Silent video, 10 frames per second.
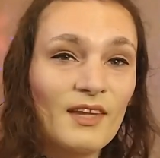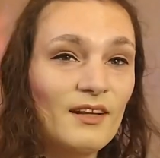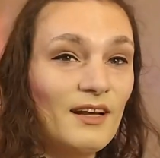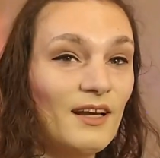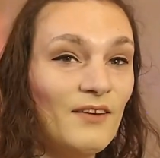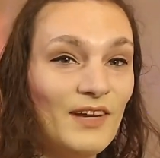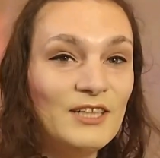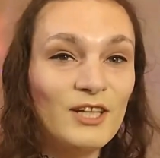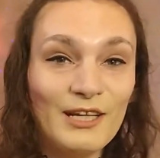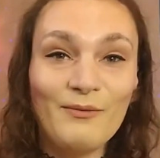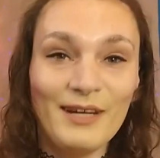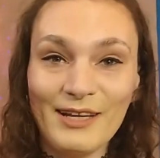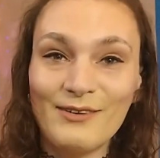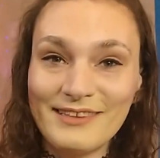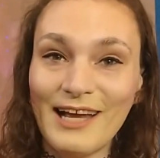Like, eventually, when
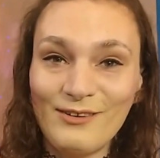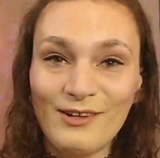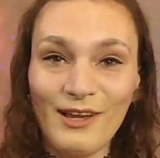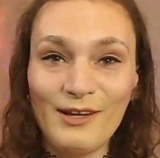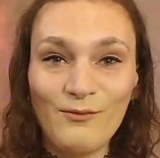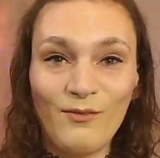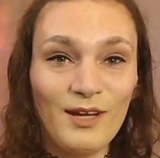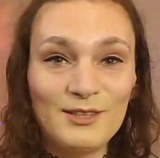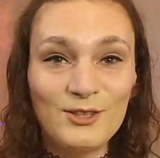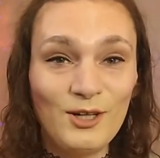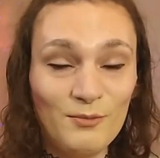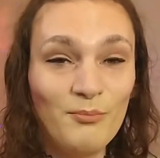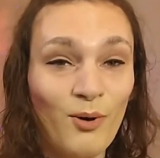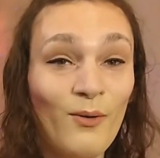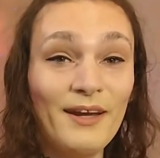you got down to, like, a
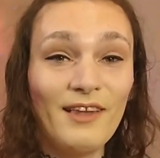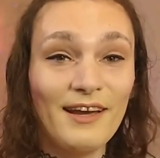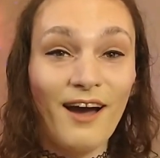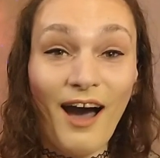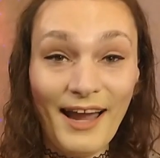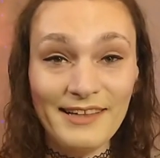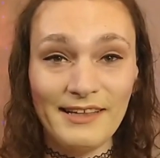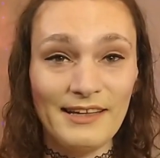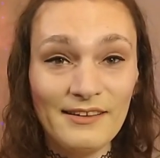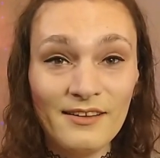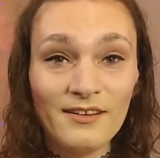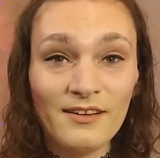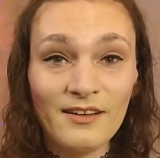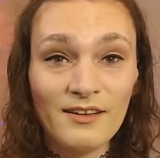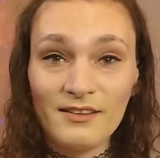certain point, like I did,
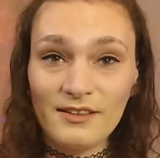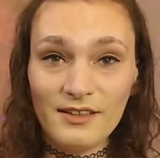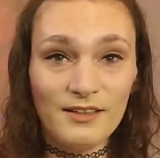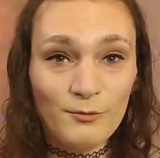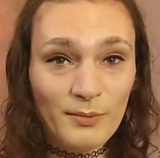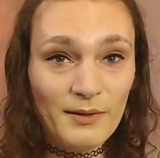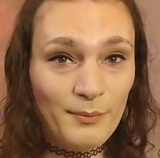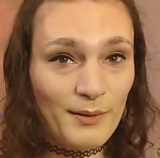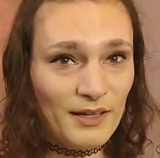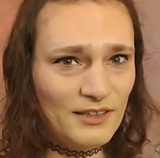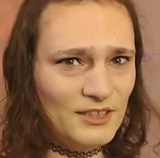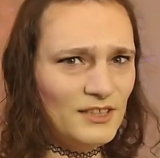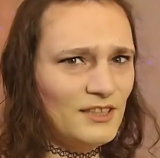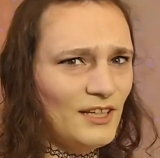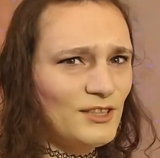it, it, it's
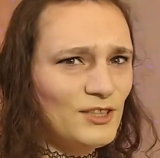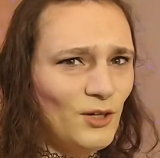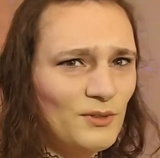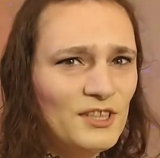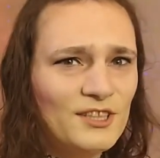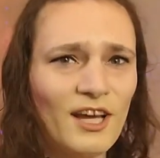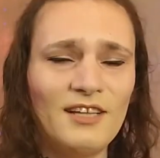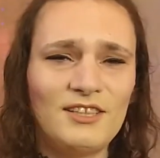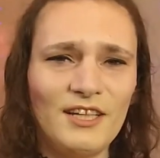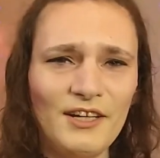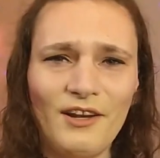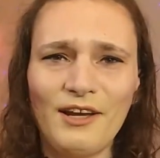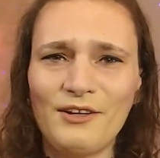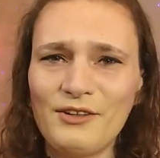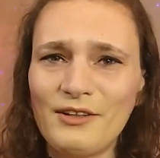just, like, so disgusting. You're
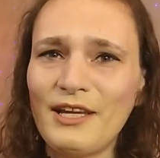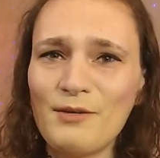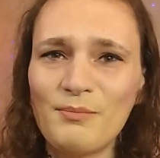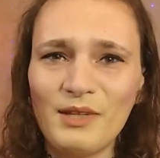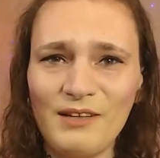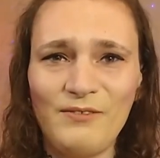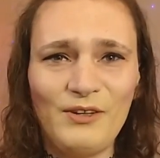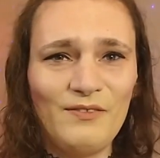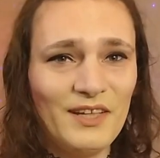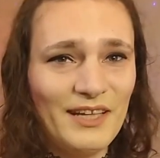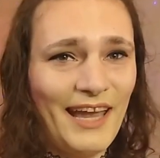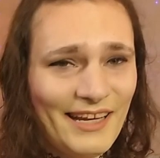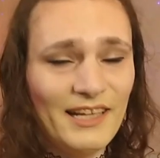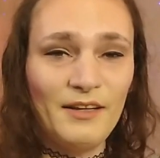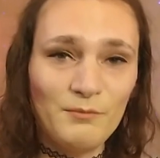like, you can't believe you even
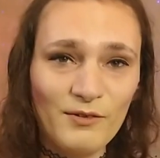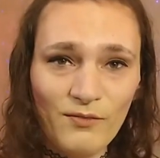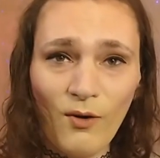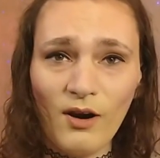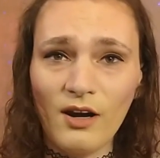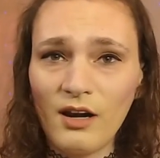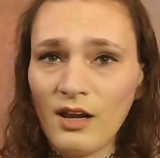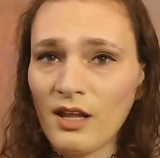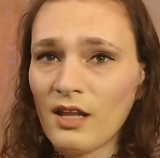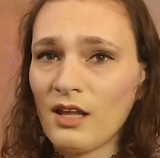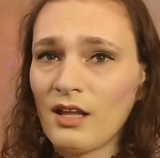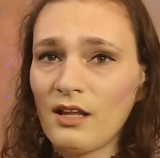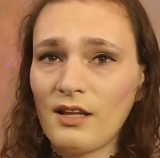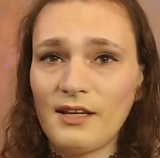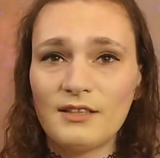ate it before.
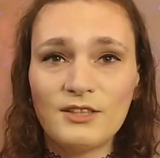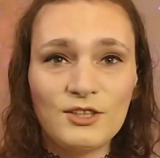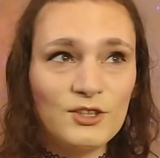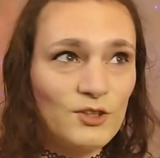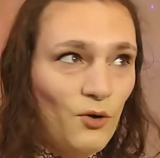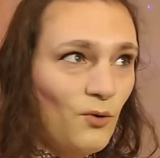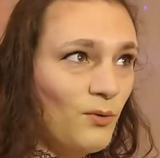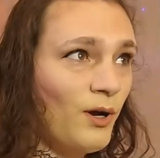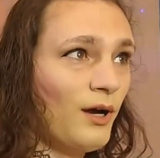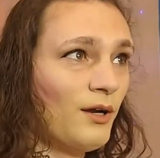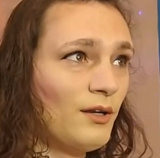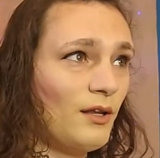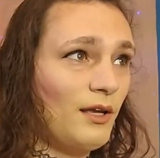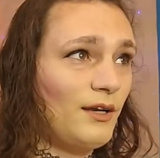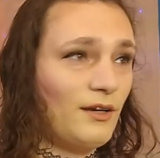Like, it's so,
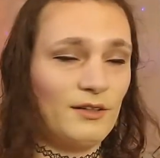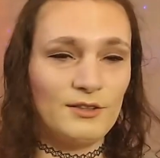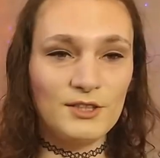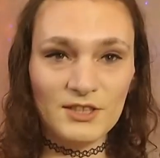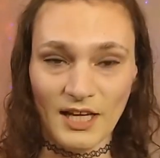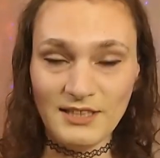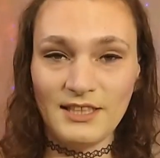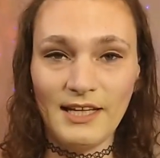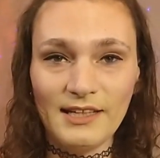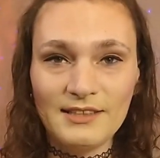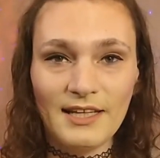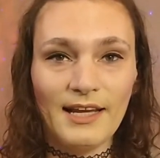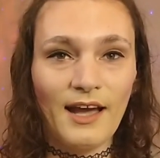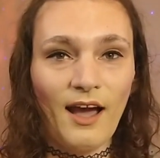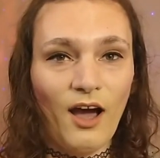like, disgusting. It's
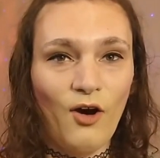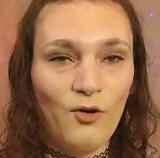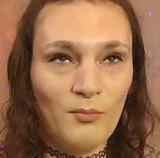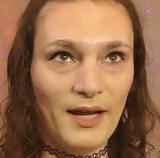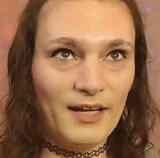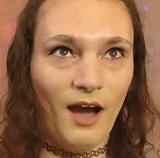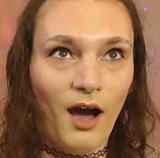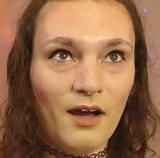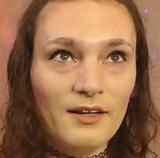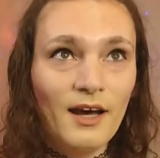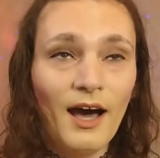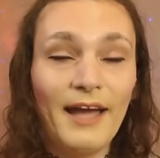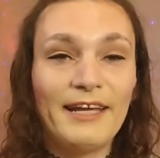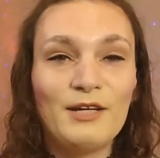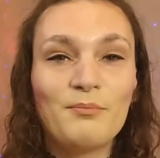like, oh my god,
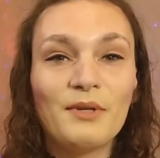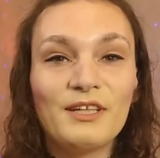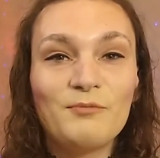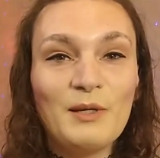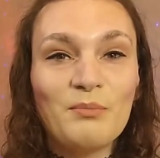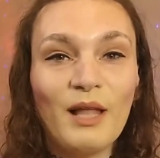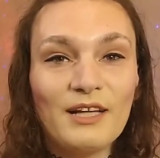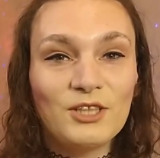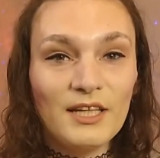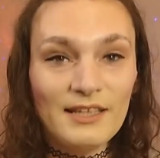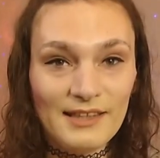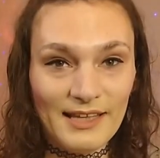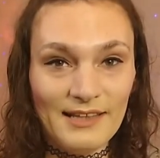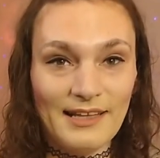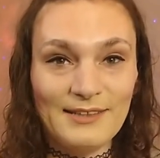I can't believe people actually
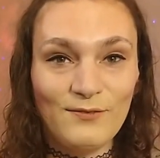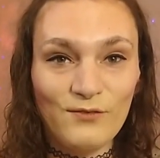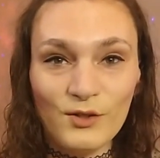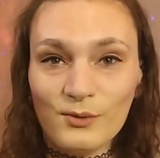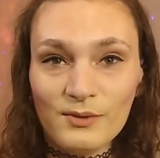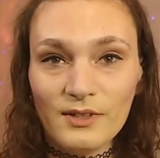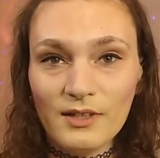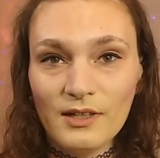think that's food